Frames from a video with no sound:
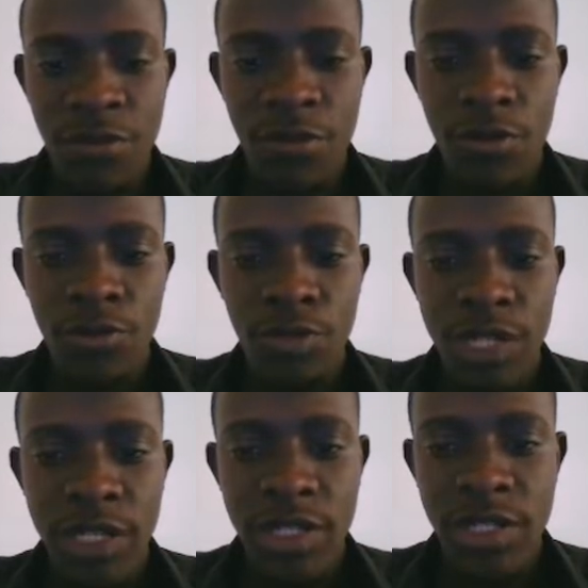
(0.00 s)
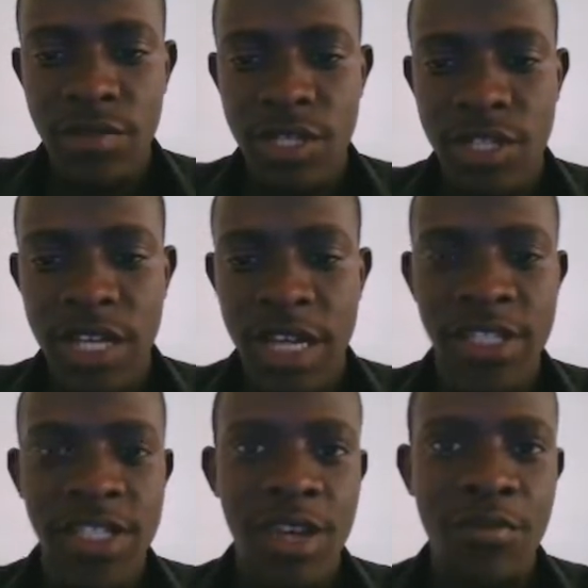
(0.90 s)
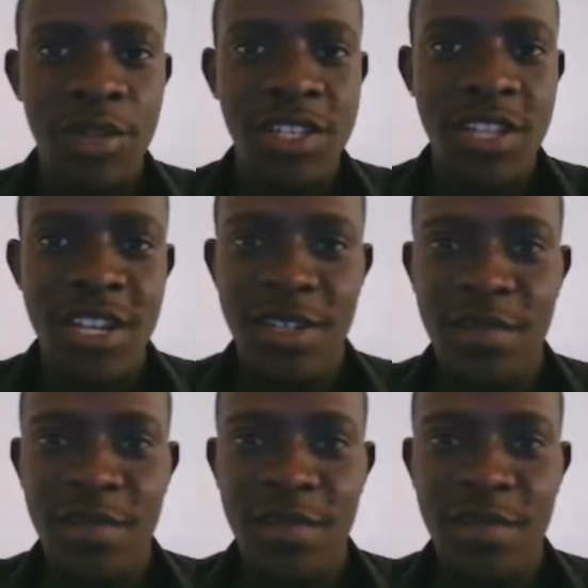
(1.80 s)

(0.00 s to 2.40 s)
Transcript: form that basically submits that,